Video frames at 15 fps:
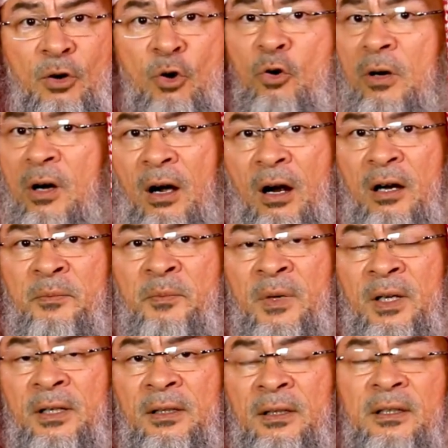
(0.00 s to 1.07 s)
or harm,
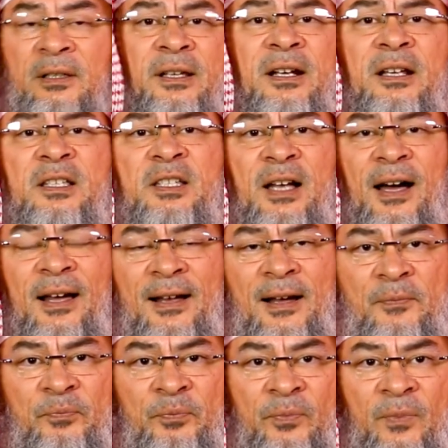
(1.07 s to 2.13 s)
then it's
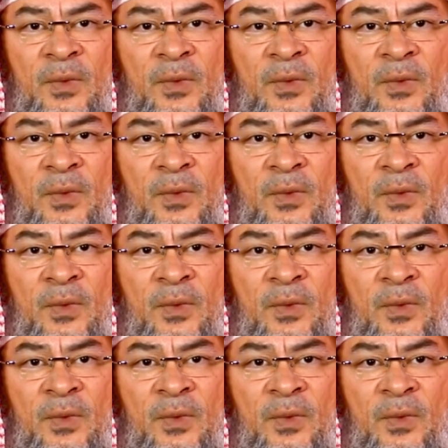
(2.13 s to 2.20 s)
haram.